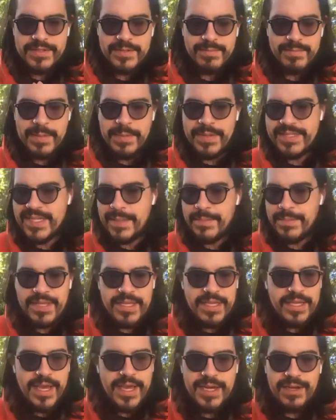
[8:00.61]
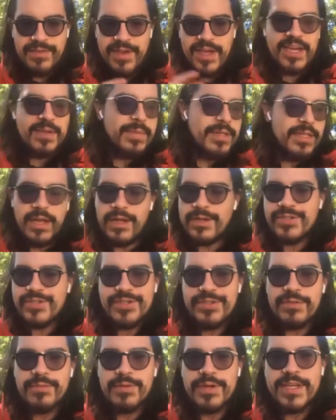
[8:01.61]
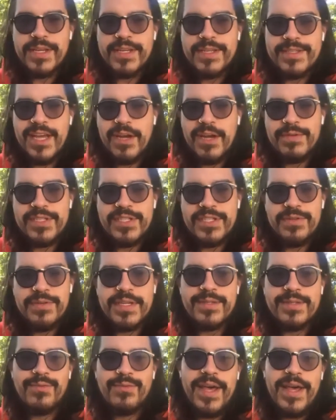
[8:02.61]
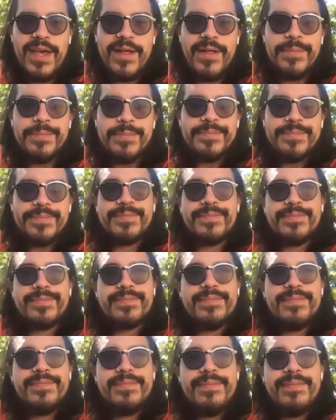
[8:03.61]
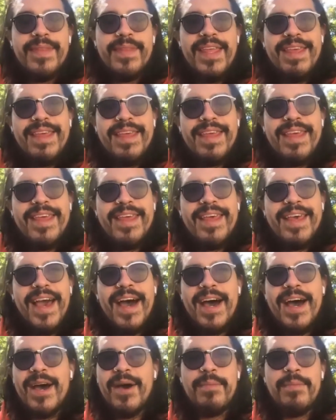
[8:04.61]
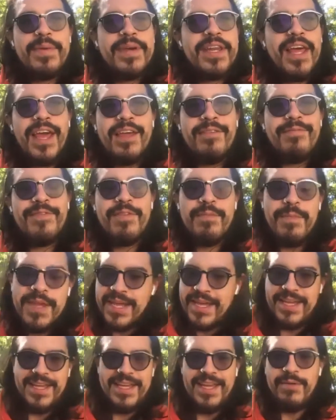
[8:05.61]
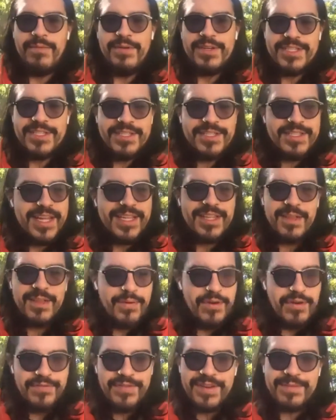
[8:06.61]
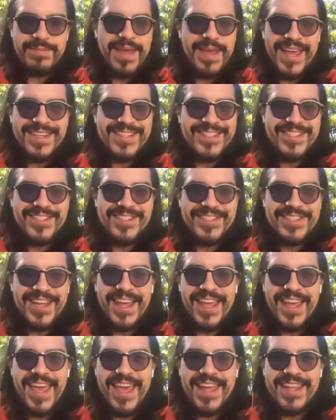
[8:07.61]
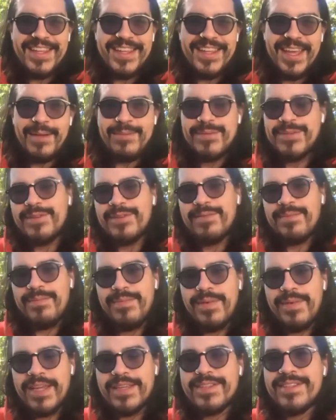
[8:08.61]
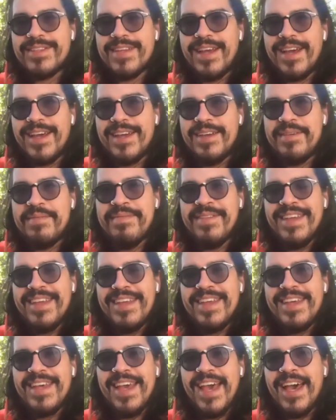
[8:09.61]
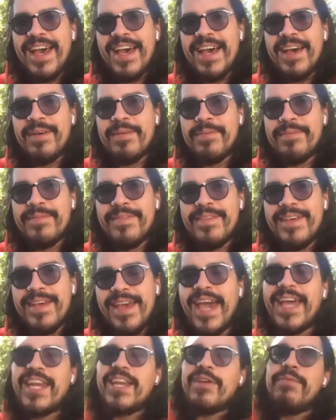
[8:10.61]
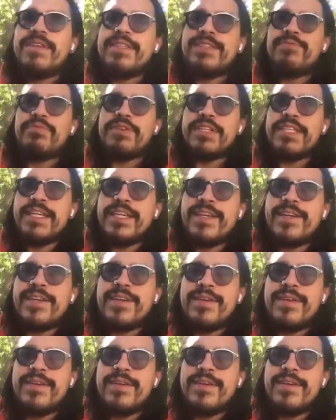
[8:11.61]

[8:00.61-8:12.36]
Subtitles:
maybe some of the kind of etymological workings I was doing as well. But for me, it was just like the perfect match. I had the absolute best time. And it was really